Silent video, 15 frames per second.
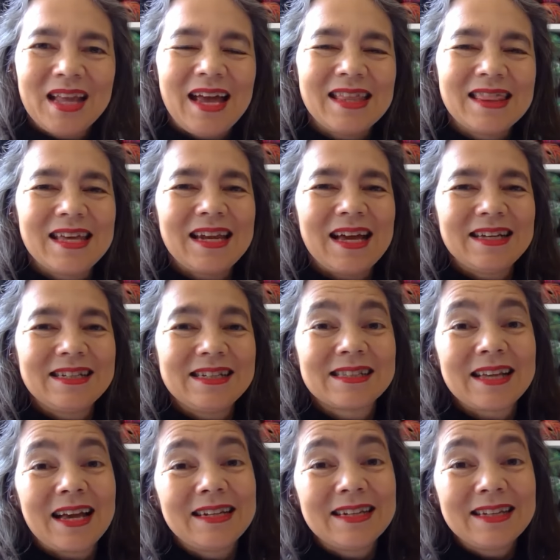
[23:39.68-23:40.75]
And then I
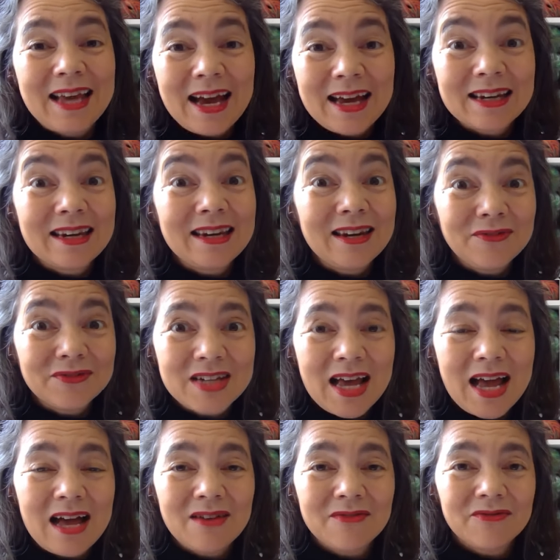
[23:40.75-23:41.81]
decided, yeah, I'd love to
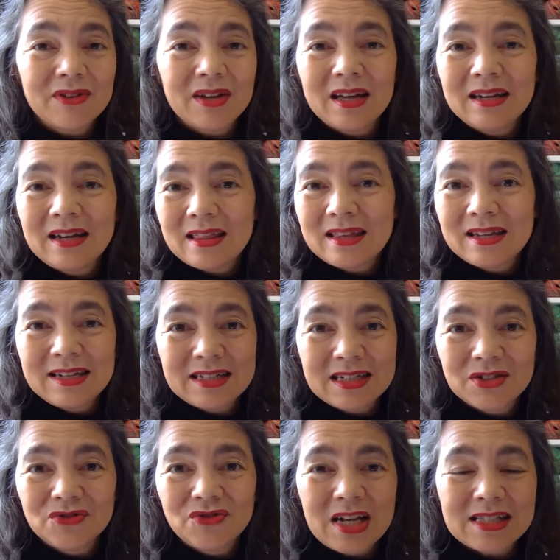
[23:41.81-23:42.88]
have another
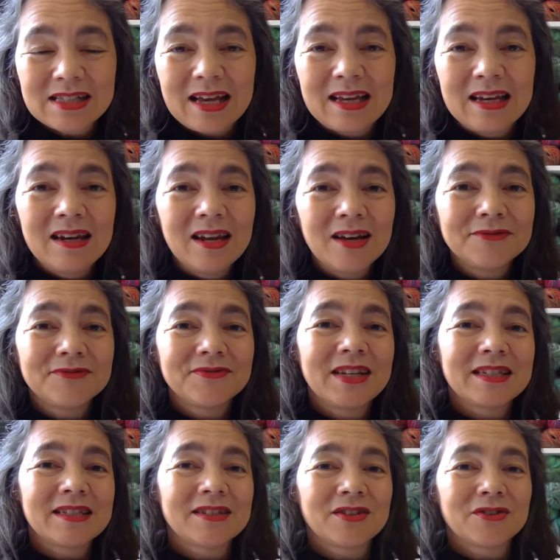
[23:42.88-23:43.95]
knitted dress. I love
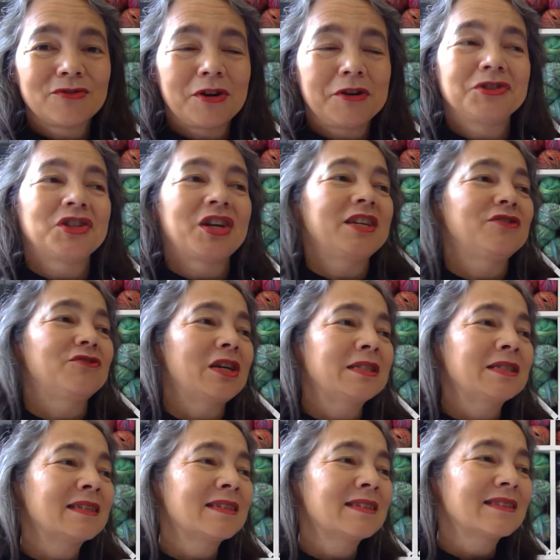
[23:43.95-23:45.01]
knitted and crocheted
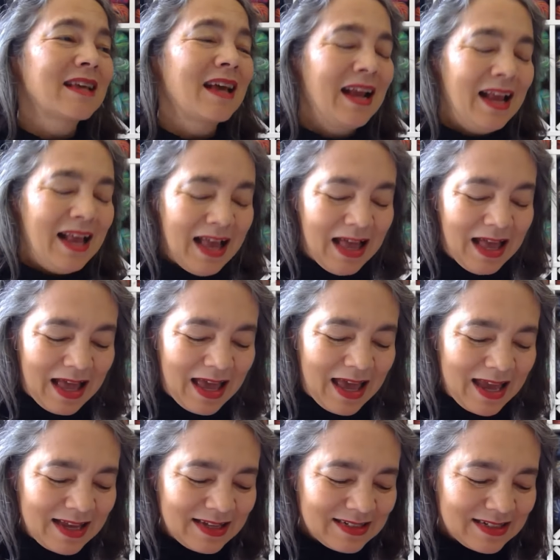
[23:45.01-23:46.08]
dresses.
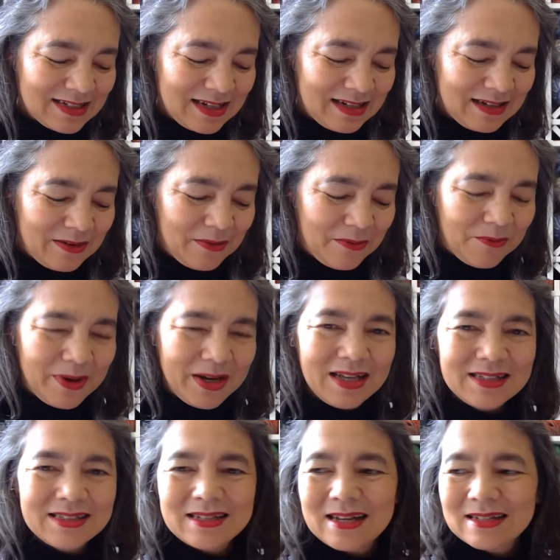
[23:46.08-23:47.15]
And when
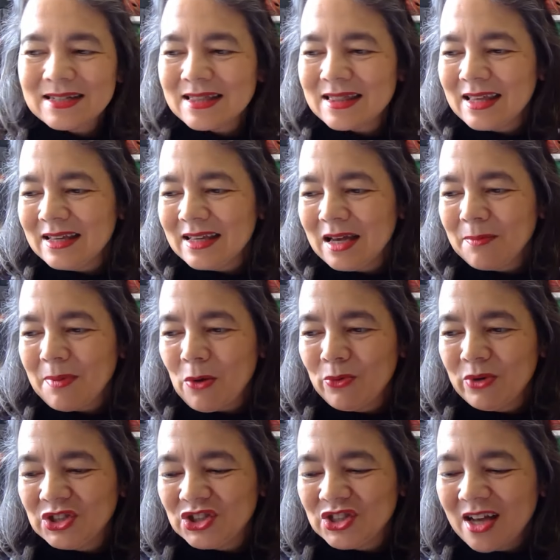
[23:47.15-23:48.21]
I started thinking about
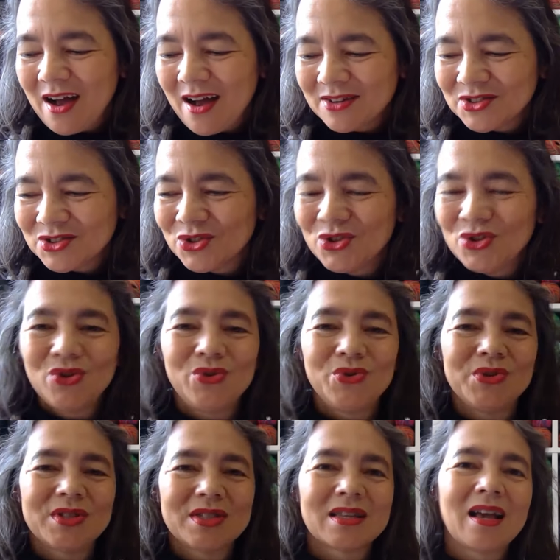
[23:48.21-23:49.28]
which yarn to
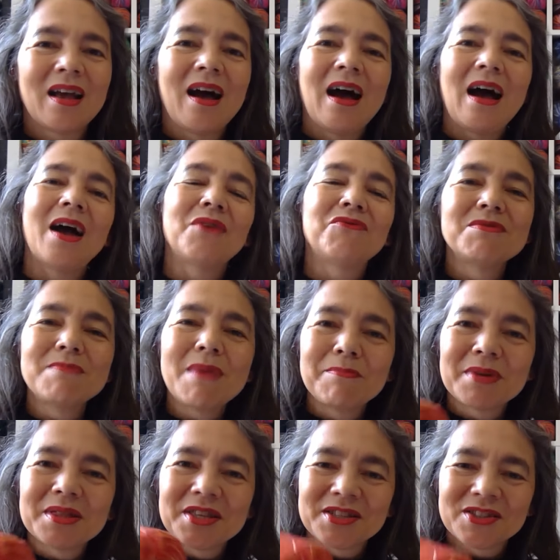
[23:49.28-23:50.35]
use, I
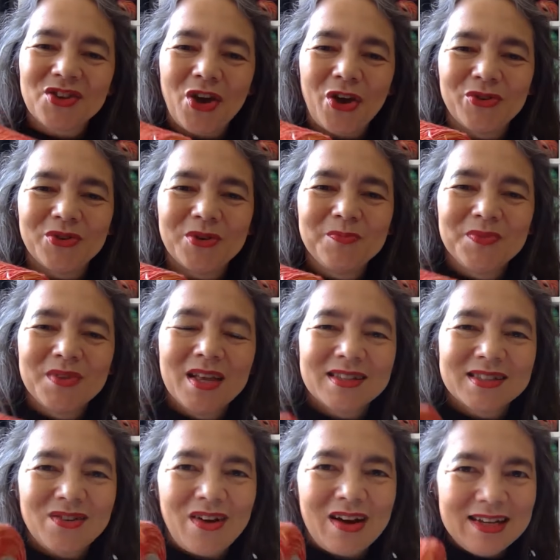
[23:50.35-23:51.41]
remembered this cone.
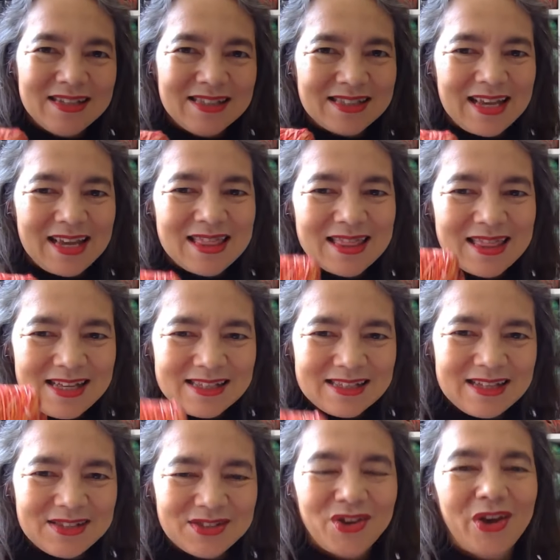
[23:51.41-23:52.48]
So I said, this
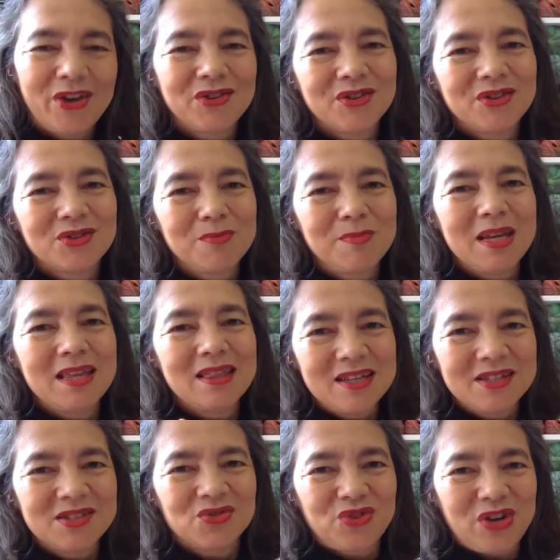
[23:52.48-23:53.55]
is going to be
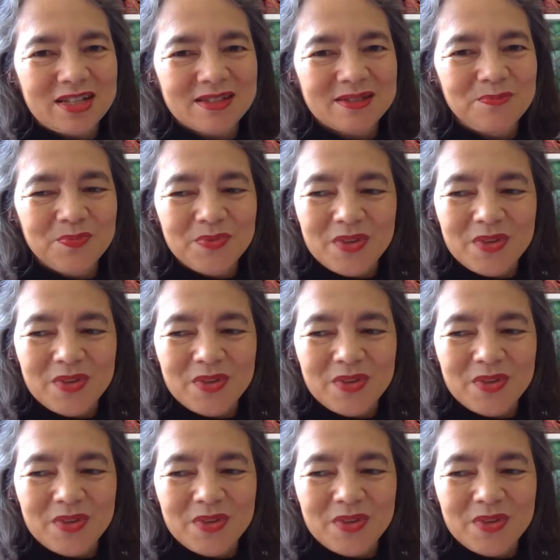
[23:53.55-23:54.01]
this dress.